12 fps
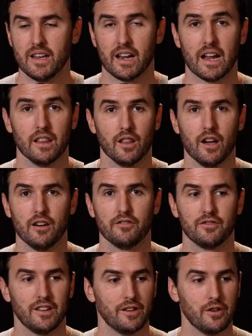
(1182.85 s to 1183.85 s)
And I
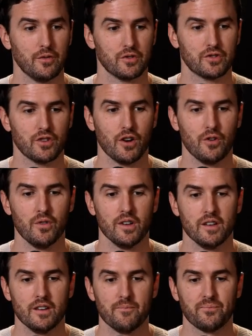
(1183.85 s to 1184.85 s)
love it, it was so
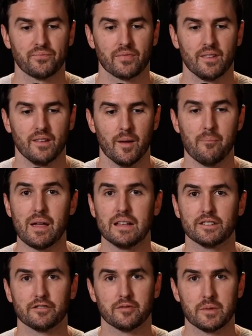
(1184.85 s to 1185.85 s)

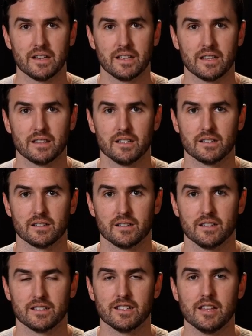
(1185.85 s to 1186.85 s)
amazing for me to get this
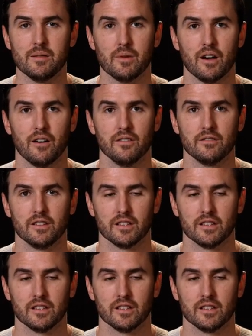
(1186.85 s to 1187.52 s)
this email,